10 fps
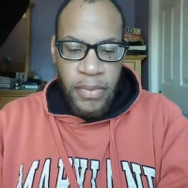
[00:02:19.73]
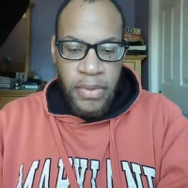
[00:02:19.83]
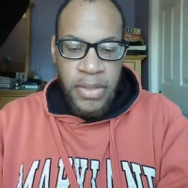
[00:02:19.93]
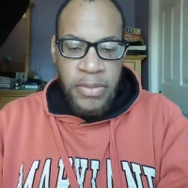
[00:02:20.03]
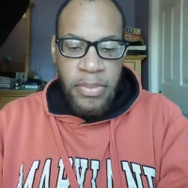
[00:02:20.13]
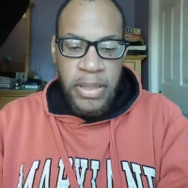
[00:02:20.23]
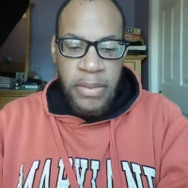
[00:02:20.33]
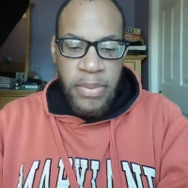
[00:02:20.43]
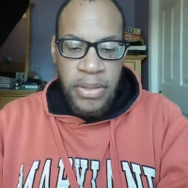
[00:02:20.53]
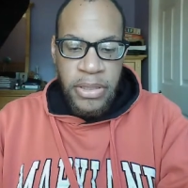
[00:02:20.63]
This
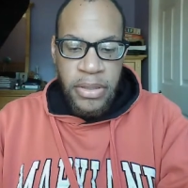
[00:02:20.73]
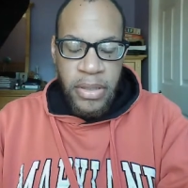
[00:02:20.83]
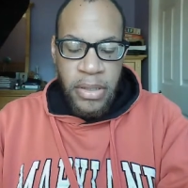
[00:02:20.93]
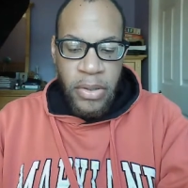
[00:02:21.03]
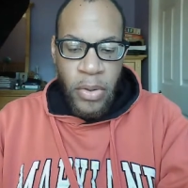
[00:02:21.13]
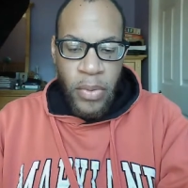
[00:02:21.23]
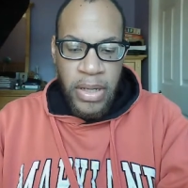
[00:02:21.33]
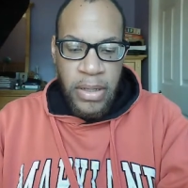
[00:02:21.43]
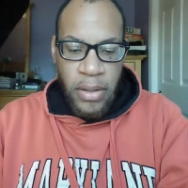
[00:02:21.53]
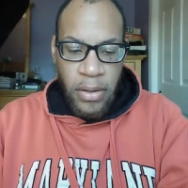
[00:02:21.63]
bleak picture in no
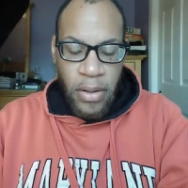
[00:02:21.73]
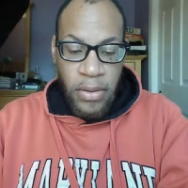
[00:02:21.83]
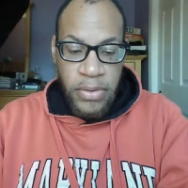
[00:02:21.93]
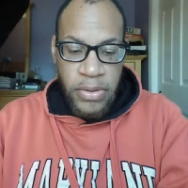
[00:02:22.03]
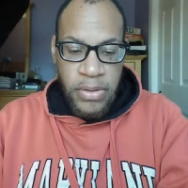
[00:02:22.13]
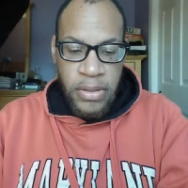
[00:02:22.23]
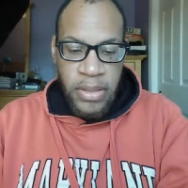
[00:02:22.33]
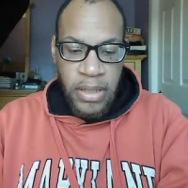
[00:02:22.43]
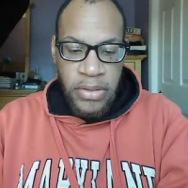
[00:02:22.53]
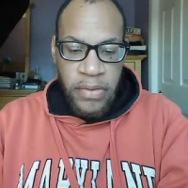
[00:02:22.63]
way alters the
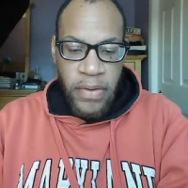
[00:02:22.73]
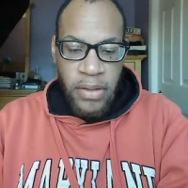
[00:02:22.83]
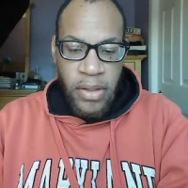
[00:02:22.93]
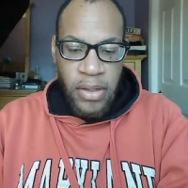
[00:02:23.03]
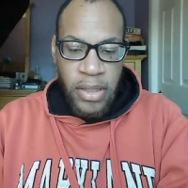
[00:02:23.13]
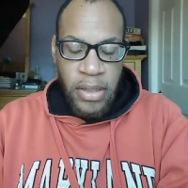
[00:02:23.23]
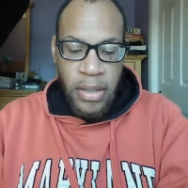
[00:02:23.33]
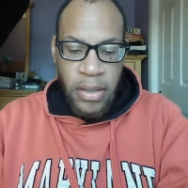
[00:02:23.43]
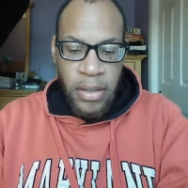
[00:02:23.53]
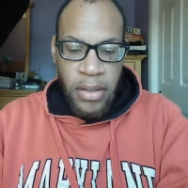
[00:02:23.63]
nature of our longing.
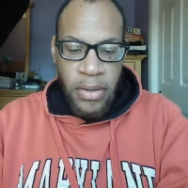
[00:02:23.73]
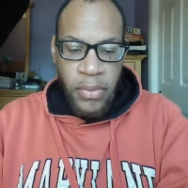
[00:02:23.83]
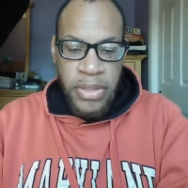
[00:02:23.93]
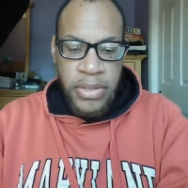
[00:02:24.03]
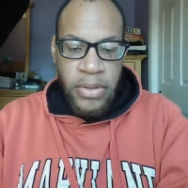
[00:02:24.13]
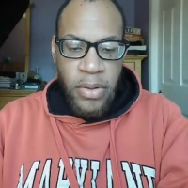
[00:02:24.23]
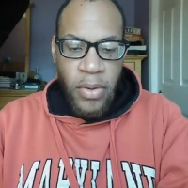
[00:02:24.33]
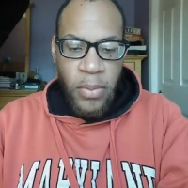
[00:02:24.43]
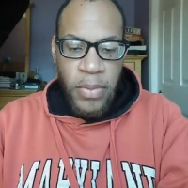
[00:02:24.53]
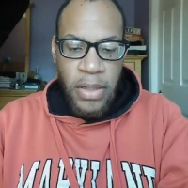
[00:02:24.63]
We still
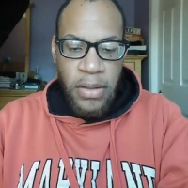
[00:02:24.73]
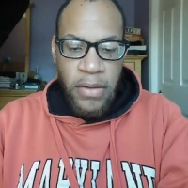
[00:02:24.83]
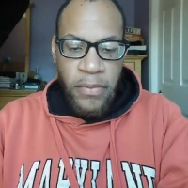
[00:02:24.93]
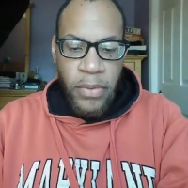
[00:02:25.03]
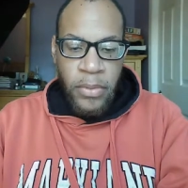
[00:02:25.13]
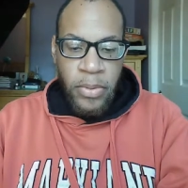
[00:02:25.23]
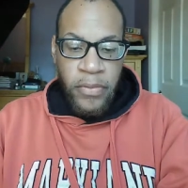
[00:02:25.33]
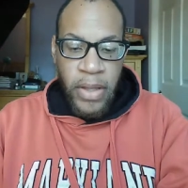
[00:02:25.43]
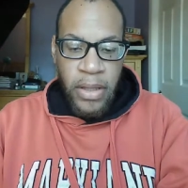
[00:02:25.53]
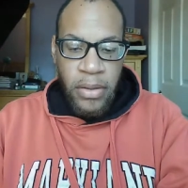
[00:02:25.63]
hope that love will
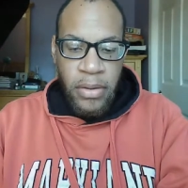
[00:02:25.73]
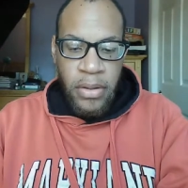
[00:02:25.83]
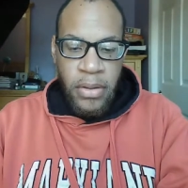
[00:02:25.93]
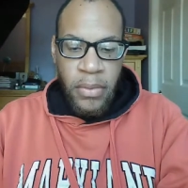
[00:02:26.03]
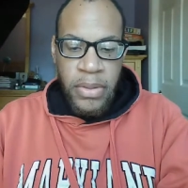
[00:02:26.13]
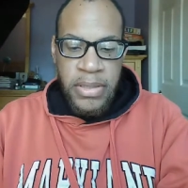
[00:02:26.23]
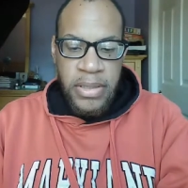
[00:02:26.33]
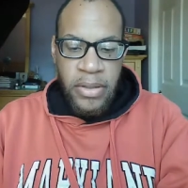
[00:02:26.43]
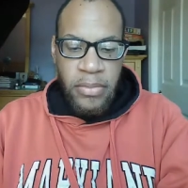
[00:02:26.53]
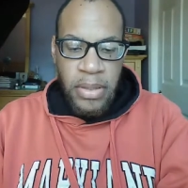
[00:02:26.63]
prevail. We
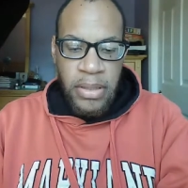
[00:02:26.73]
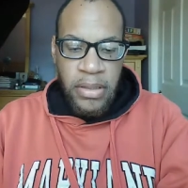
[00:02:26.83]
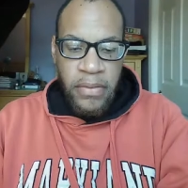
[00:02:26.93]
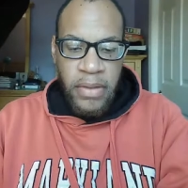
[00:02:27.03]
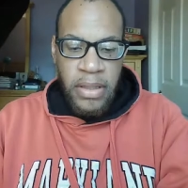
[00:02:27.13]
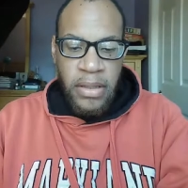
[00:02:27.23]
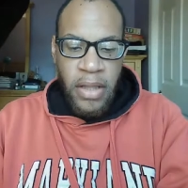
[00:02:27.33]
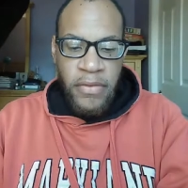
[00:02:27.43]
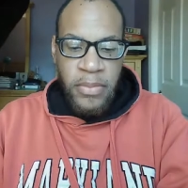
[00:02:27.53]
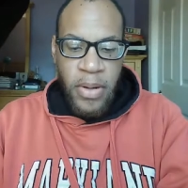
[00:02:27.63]
still believe in
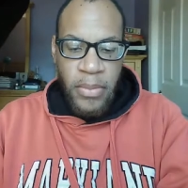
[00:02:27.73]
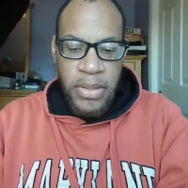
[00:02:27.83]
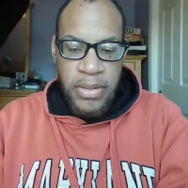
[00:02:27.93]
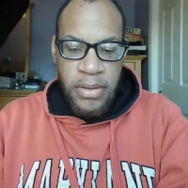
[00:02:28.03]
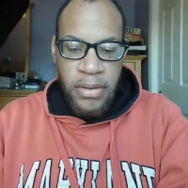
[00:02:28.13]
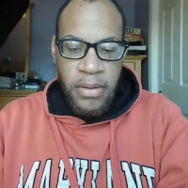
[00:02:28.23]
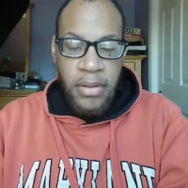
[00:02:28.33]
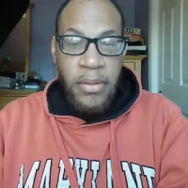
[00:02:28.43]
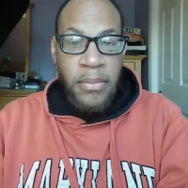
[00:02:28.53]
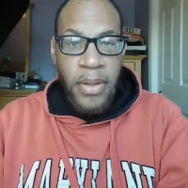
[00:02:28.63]
love's promise.
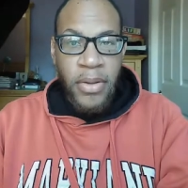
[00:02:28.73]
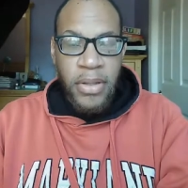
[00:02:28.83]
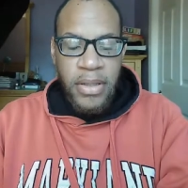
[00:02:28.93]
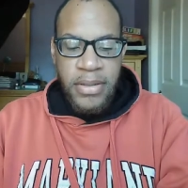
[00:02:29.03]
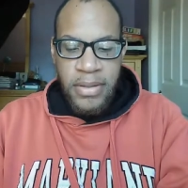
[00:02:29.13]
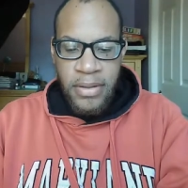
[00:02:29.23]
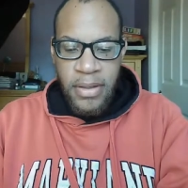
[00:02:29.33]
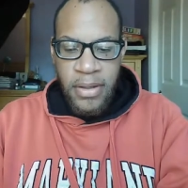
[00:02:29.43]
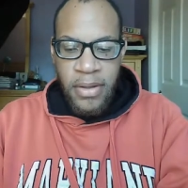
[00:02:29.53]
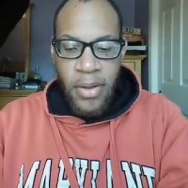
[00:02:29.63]
Bell Hooks,
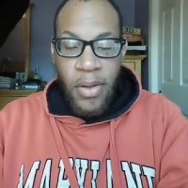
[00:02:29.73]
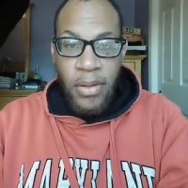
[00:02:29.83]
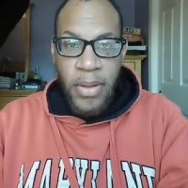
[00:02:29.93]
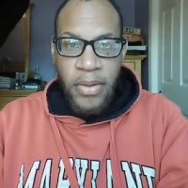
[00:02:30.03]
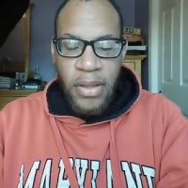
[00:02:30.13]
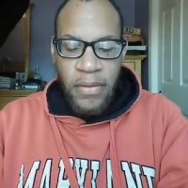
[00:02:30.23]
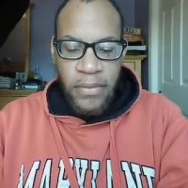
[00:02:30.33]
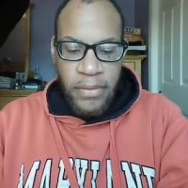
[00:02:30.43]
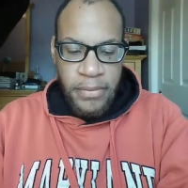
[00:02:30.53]
All About Love.